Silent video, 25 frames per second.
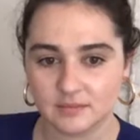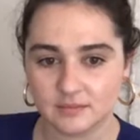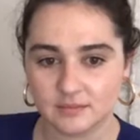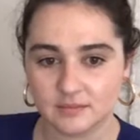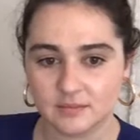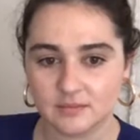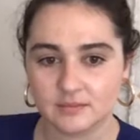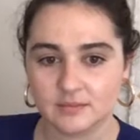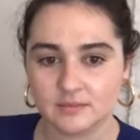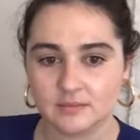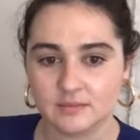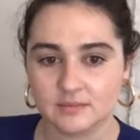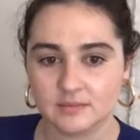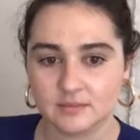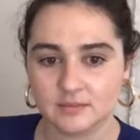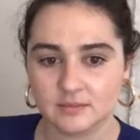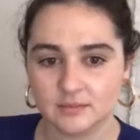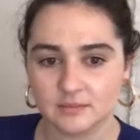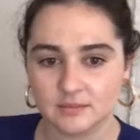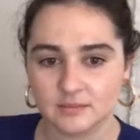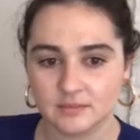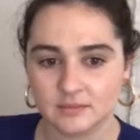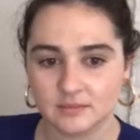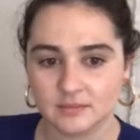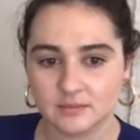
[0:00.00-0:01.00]

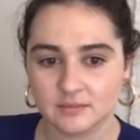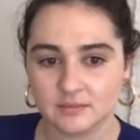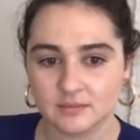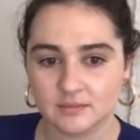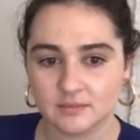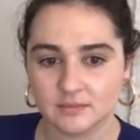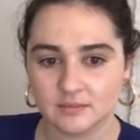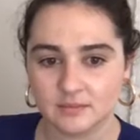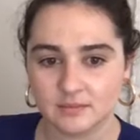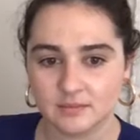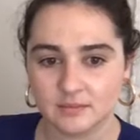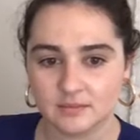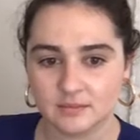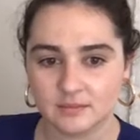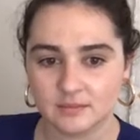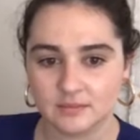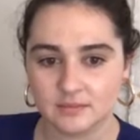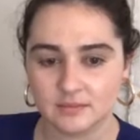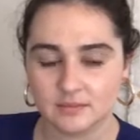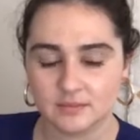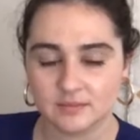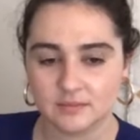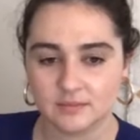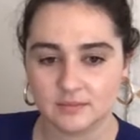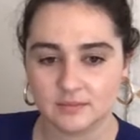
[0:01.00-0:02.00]

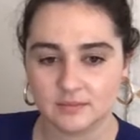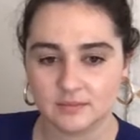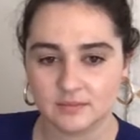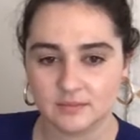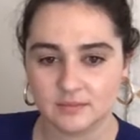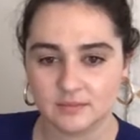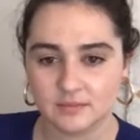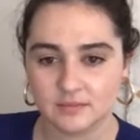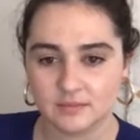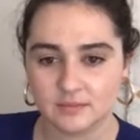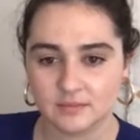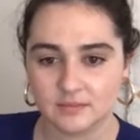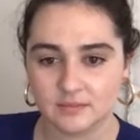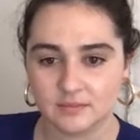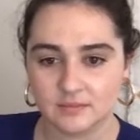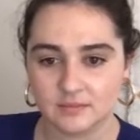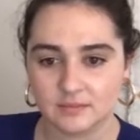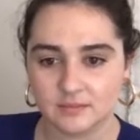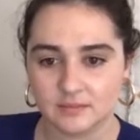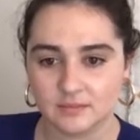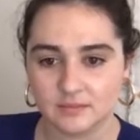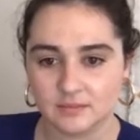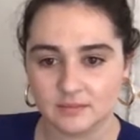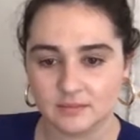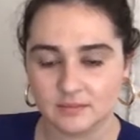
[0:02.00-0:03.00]

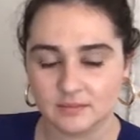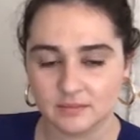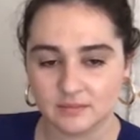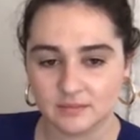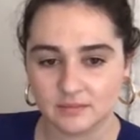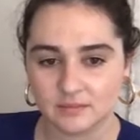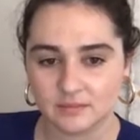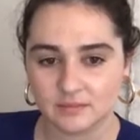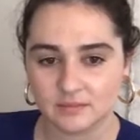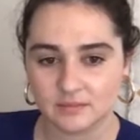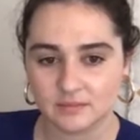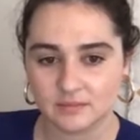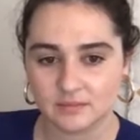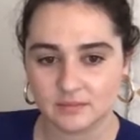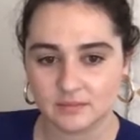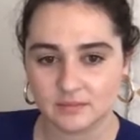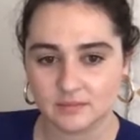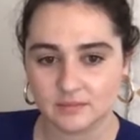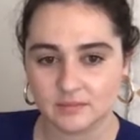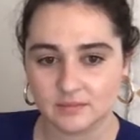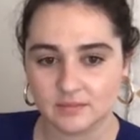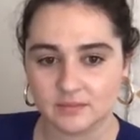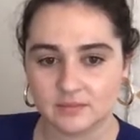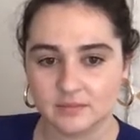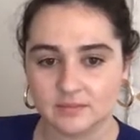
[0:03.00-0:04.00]

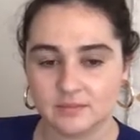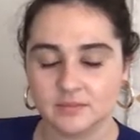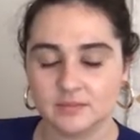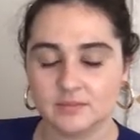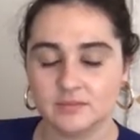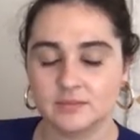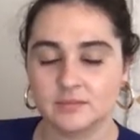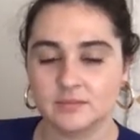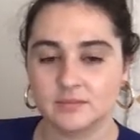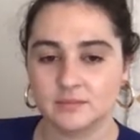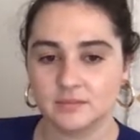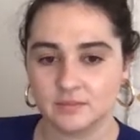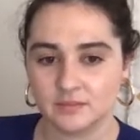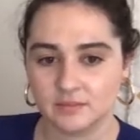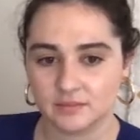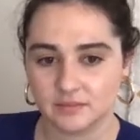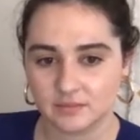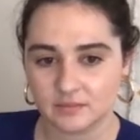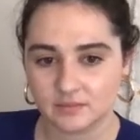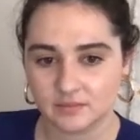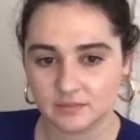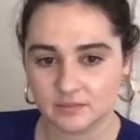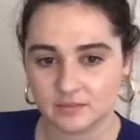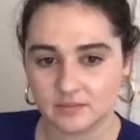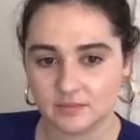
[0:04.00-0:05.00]

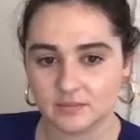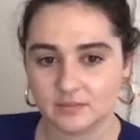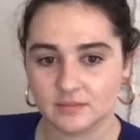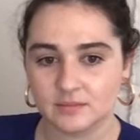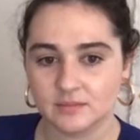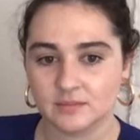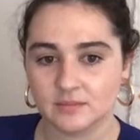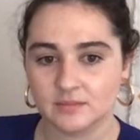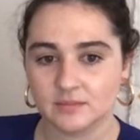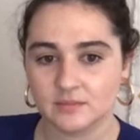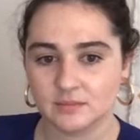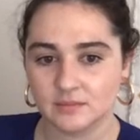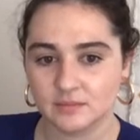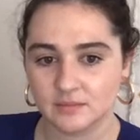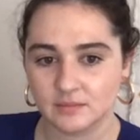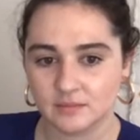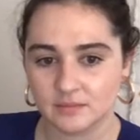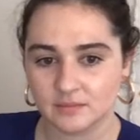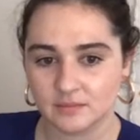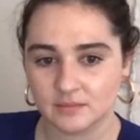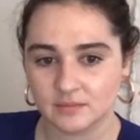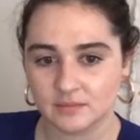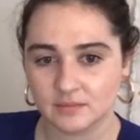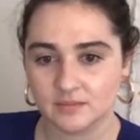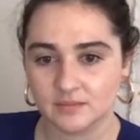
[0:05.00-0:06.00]

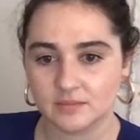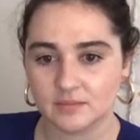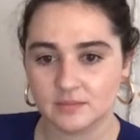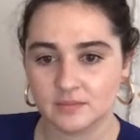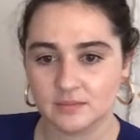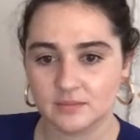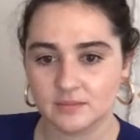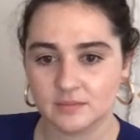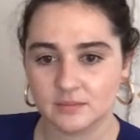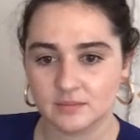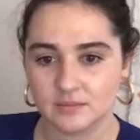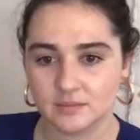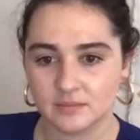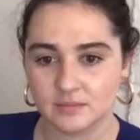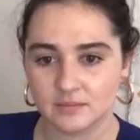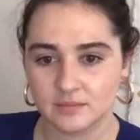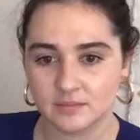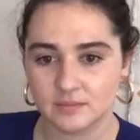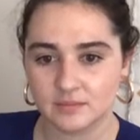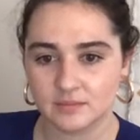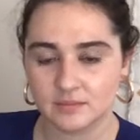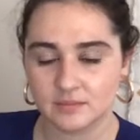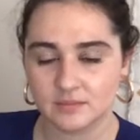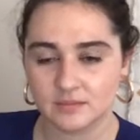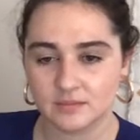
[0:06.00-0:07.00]

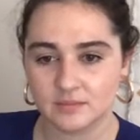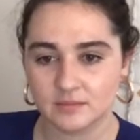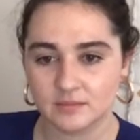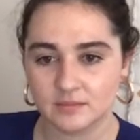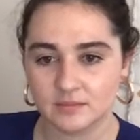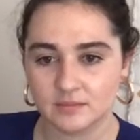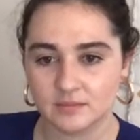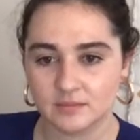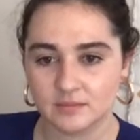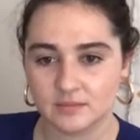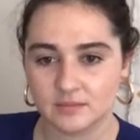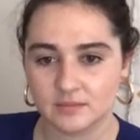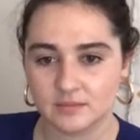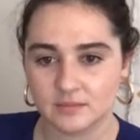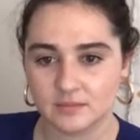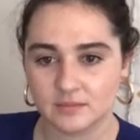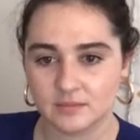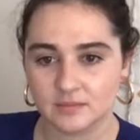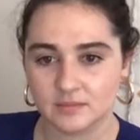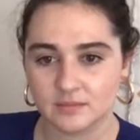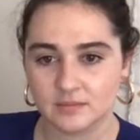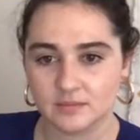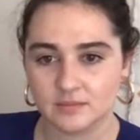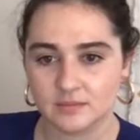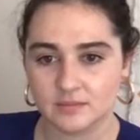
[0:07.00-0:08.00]
No words are spoken by the person on screen.